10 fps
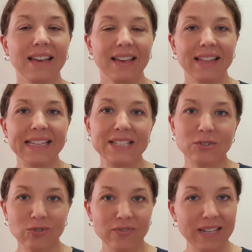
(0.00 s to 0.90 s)
and this
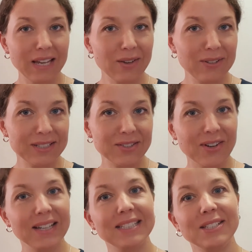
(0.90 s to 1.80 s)
short video is to
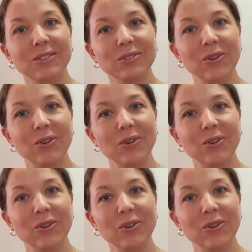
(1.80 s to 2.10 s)
guide you